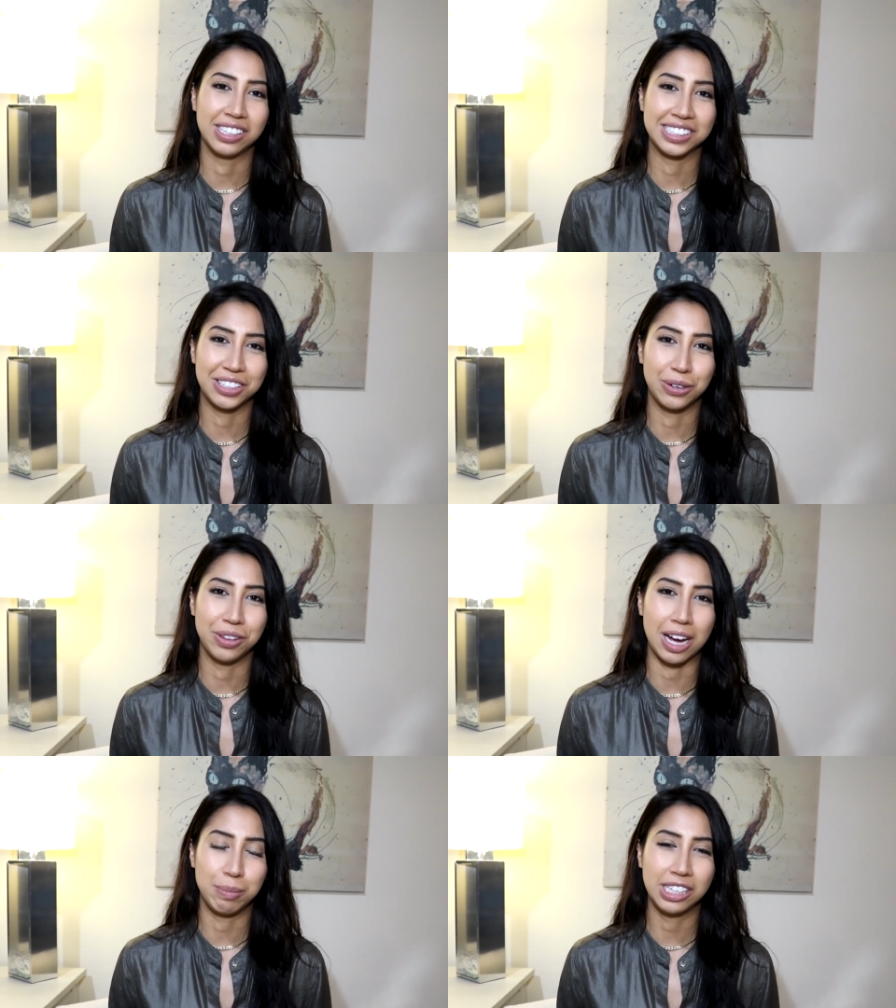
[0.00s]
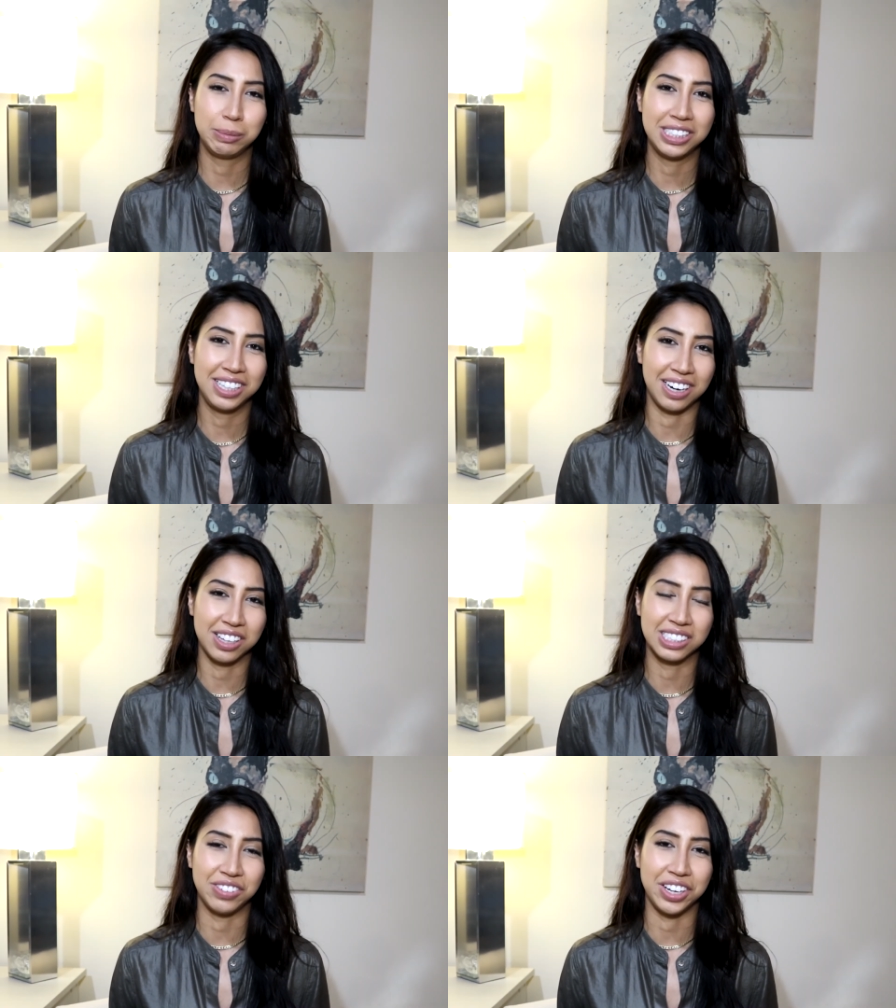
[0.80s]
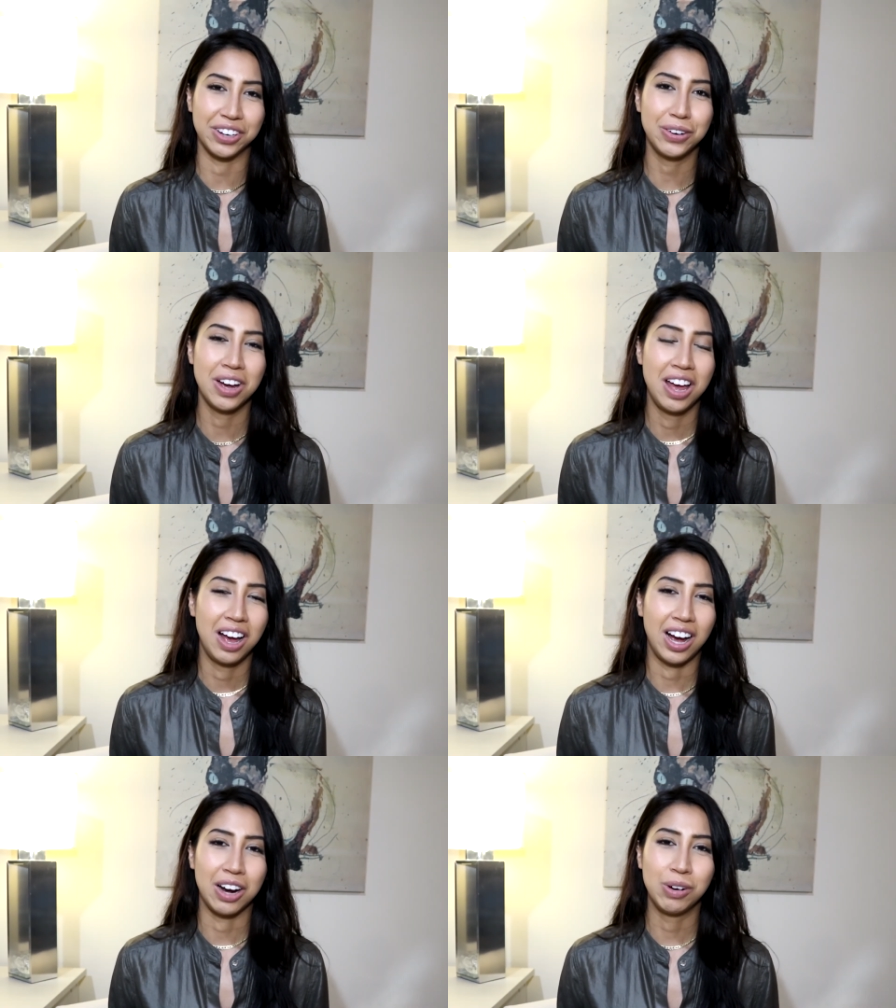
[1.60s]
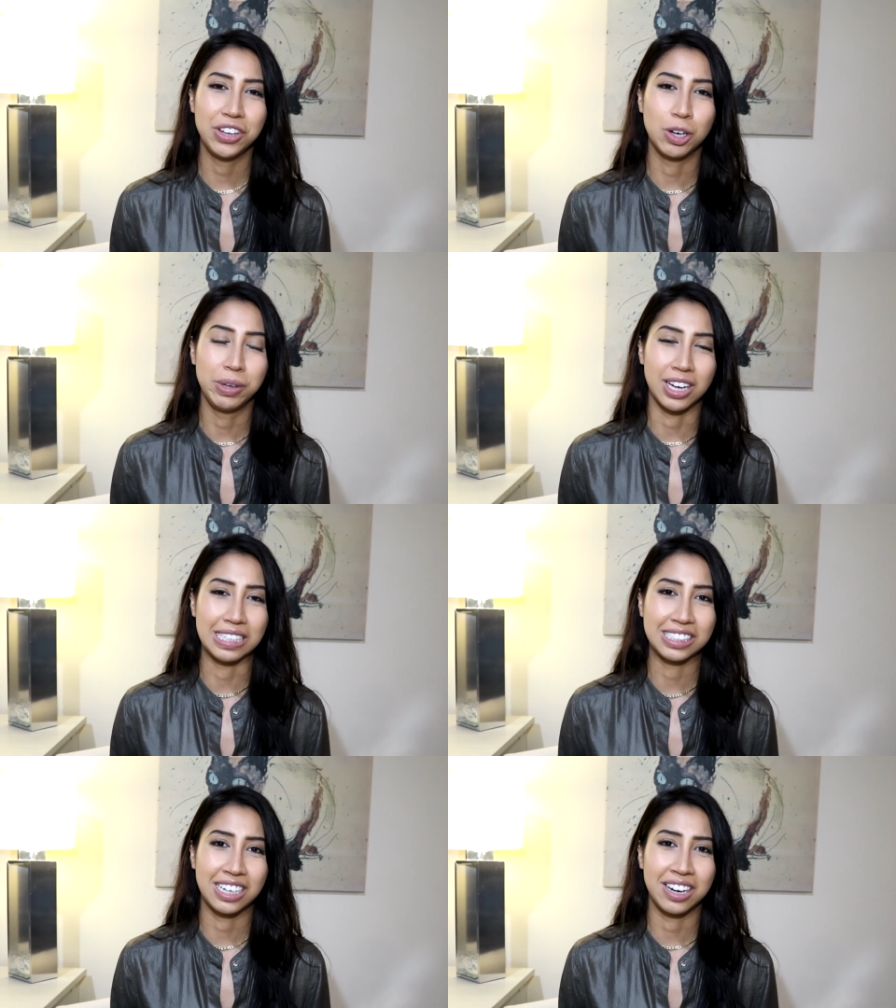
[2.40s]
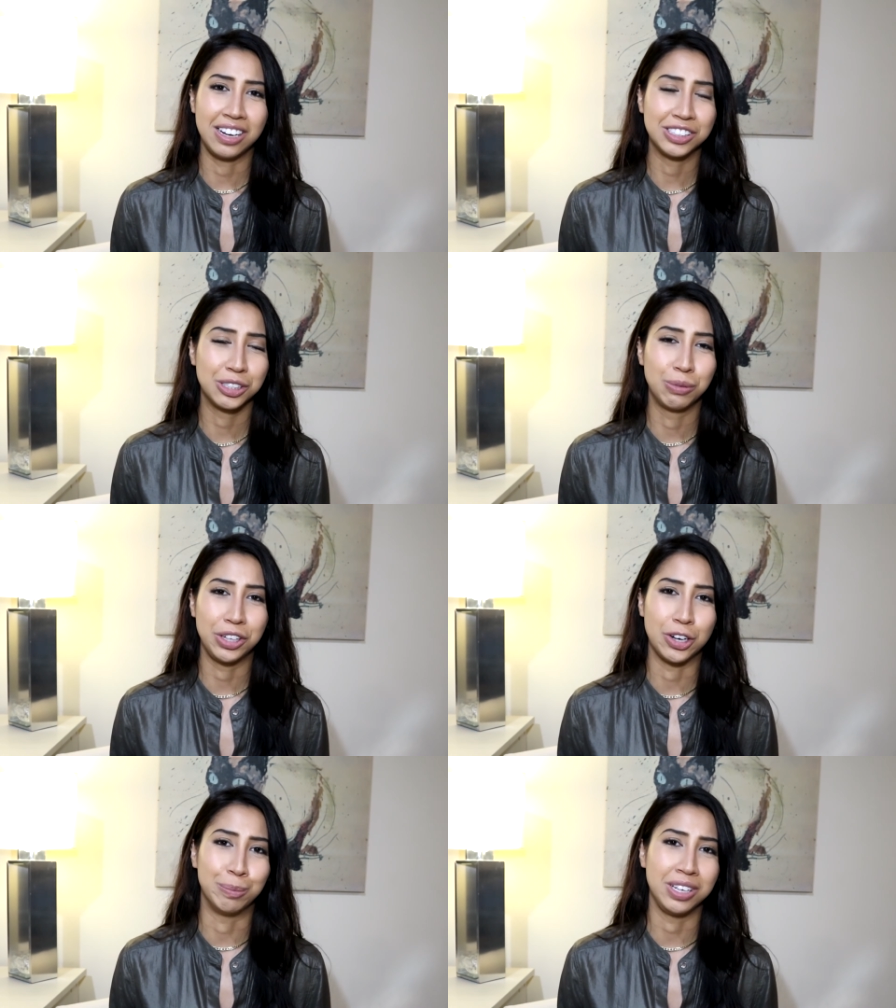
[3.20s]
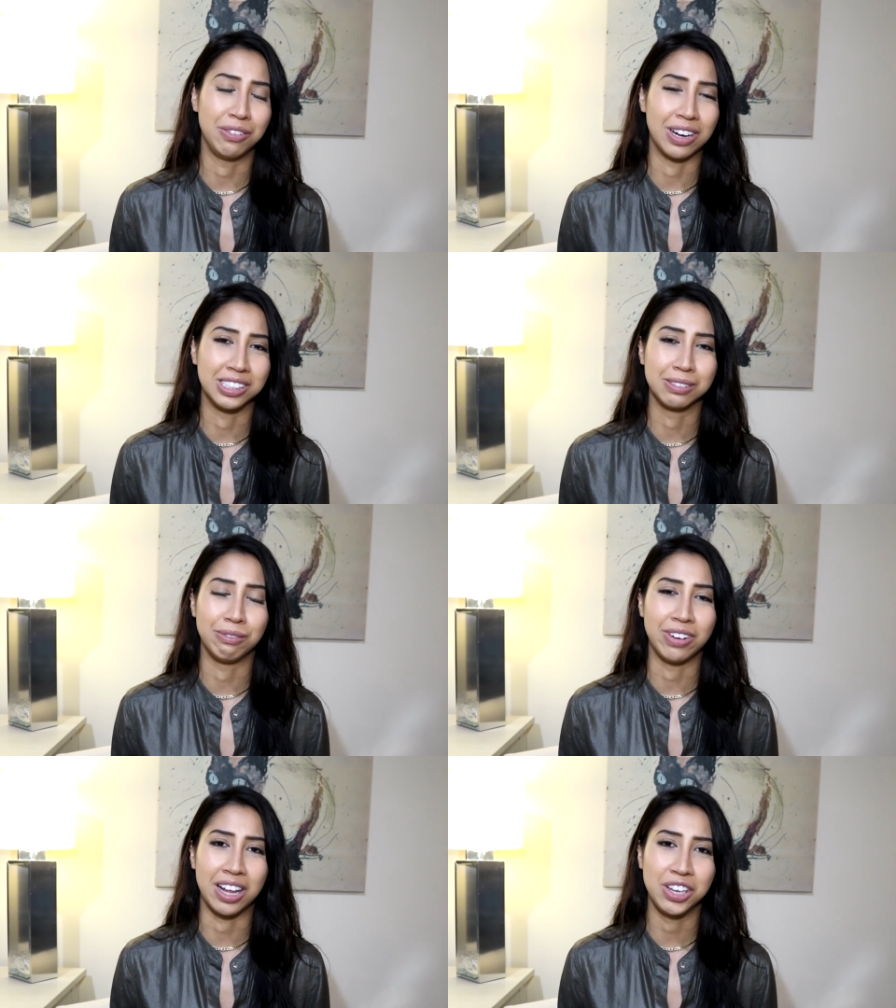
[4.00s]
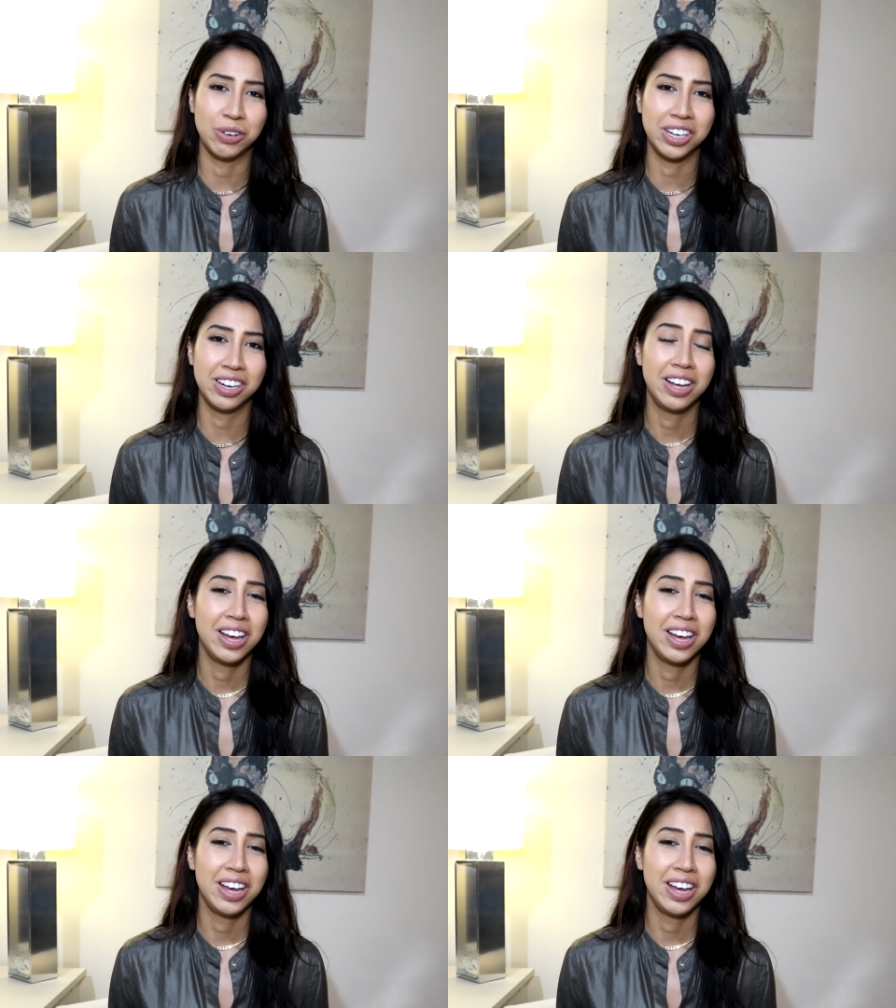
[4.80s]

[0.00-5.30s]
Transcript: So that brings me to the end of this video. I really hope you liked it, and I also really hope that you found some value in it.